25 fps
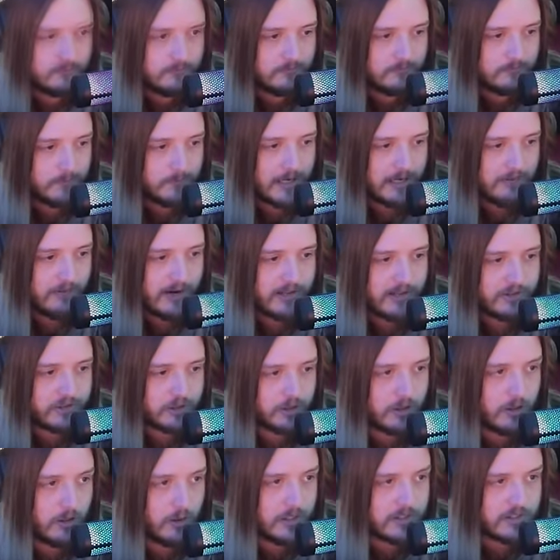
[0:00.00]
My rats
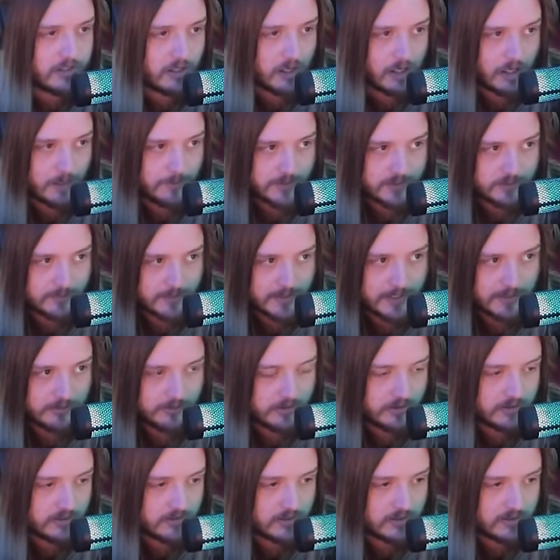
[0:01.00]
are always garbage, man.
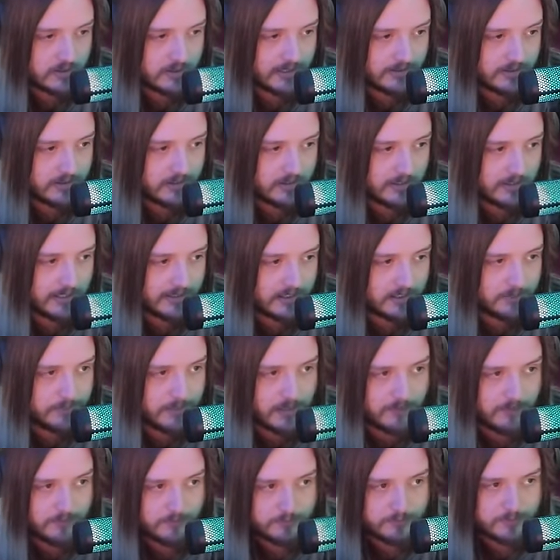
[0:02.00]
Just, just let, just let this
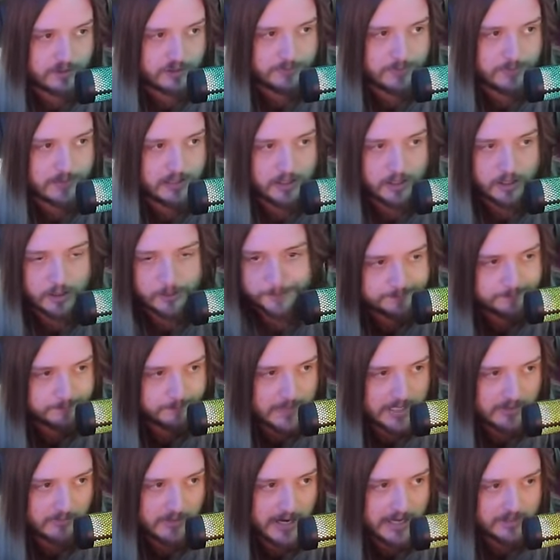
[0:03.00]
be, a, just be known.
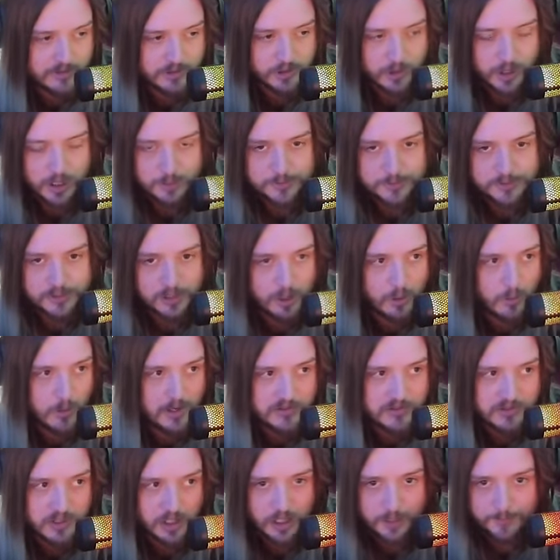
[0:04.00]
My rats are
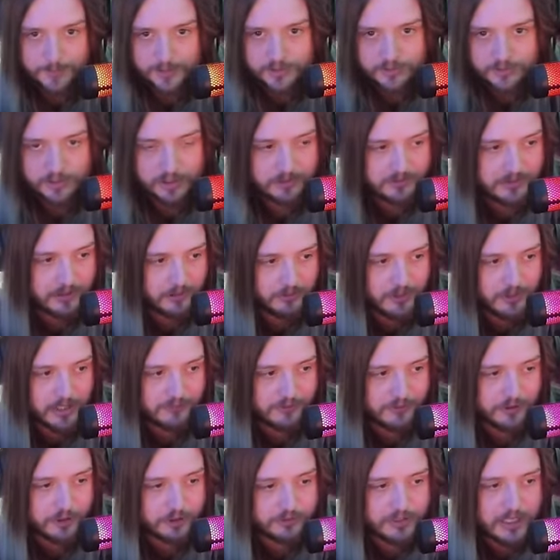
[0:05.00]
always garbage. They're, they'll
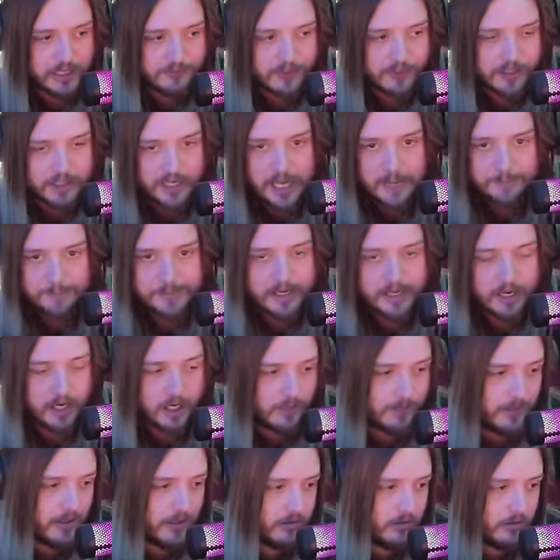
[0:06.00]
never, they'll never not be
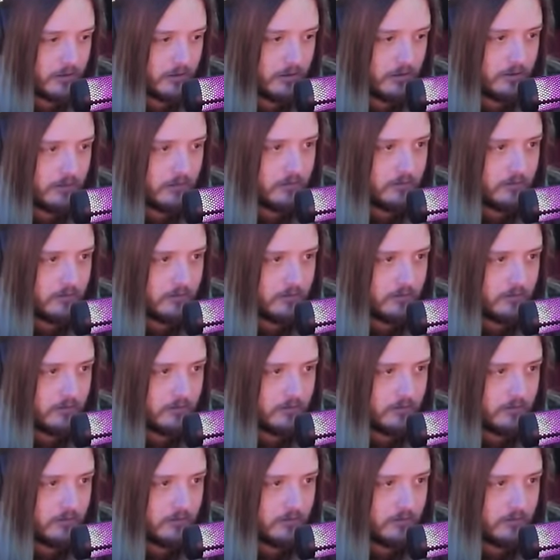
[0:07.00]
garbage.